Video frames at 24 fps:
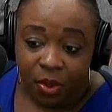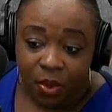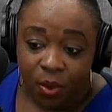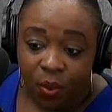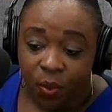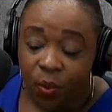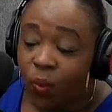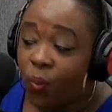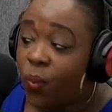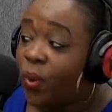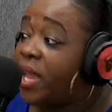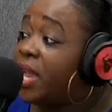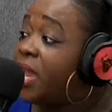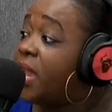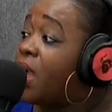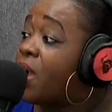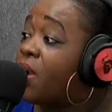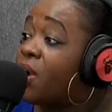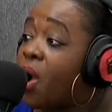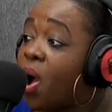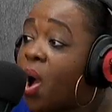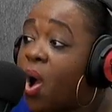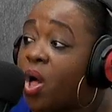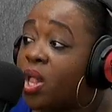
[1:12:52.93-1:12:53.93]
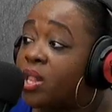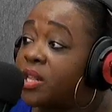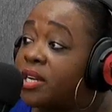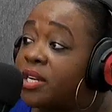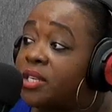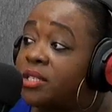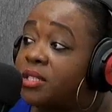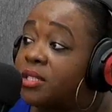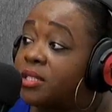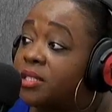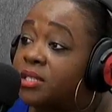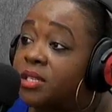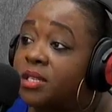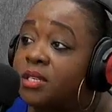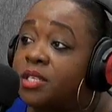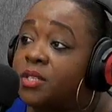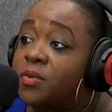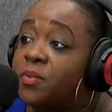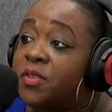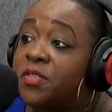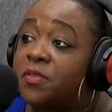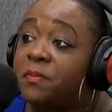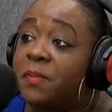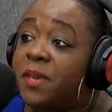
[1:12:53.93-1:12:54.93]
We are all
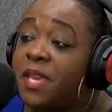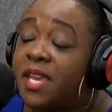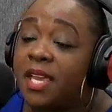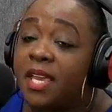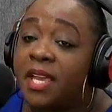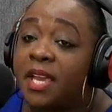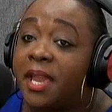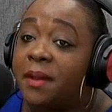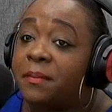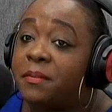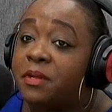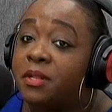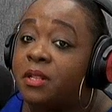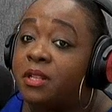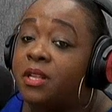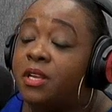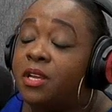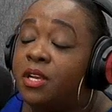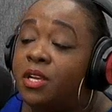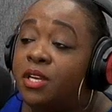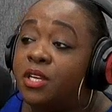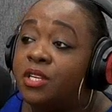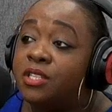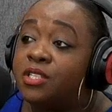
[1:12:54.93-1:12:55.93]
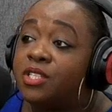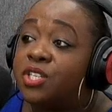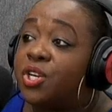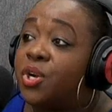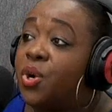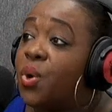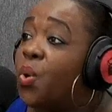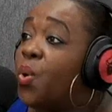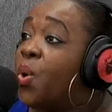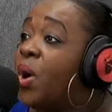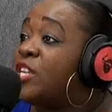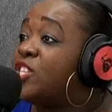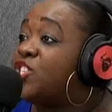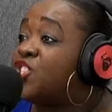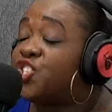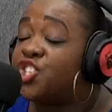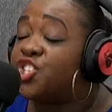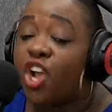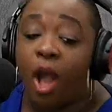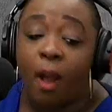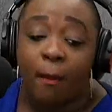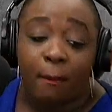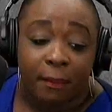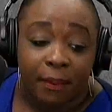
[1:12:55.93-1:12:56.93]
concerned with being able to go and
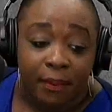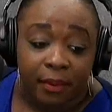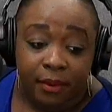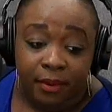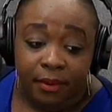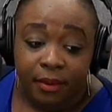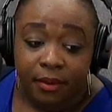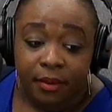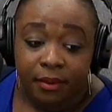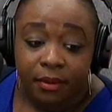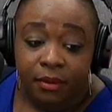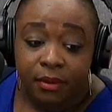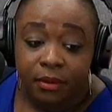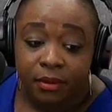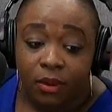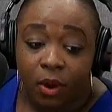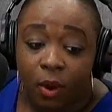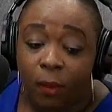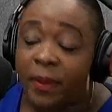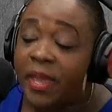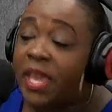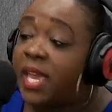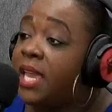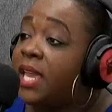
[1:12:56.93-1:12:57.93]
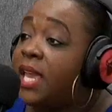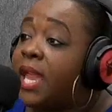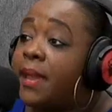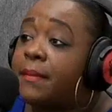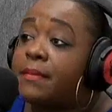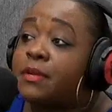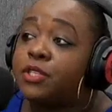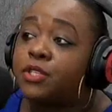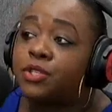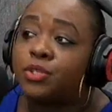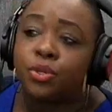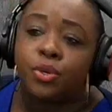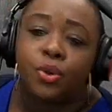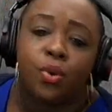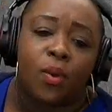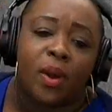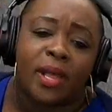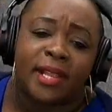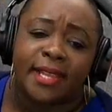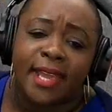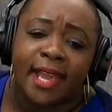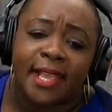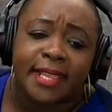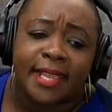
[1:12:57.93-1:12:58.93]
shop, or being able to go
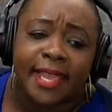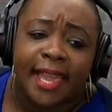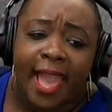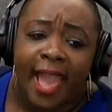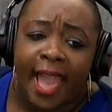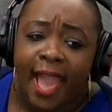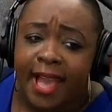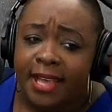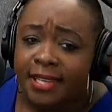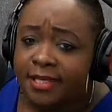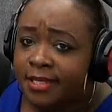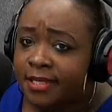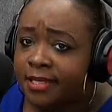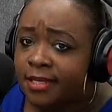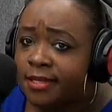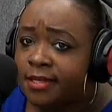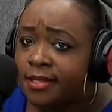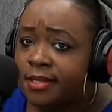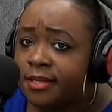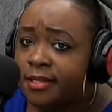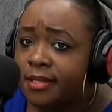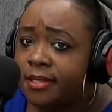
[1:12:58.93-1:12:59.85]
and get gas,